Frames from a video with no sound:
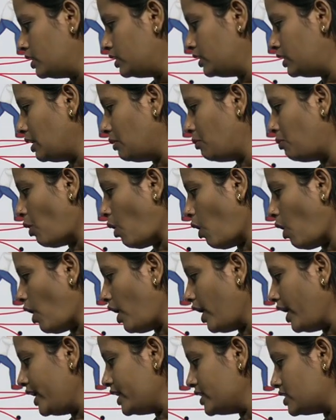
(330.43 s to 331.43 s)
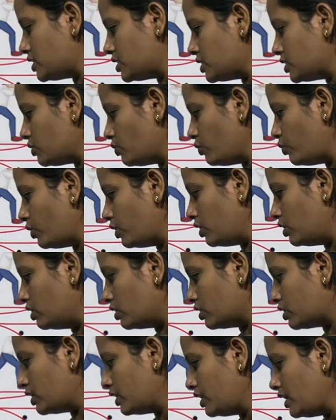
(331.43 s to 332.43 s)
the boys
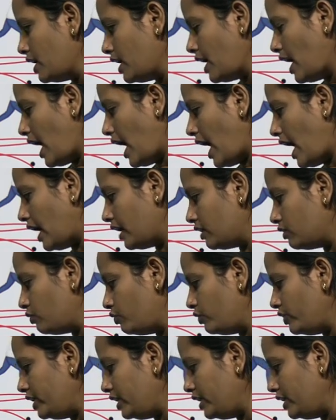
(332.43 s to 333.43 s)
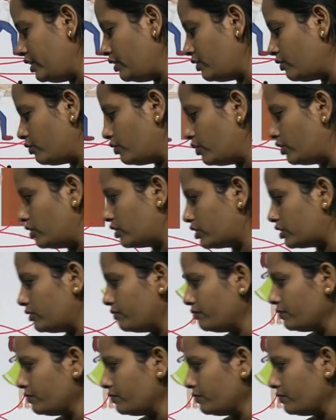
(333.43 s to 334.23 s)
work, and we work.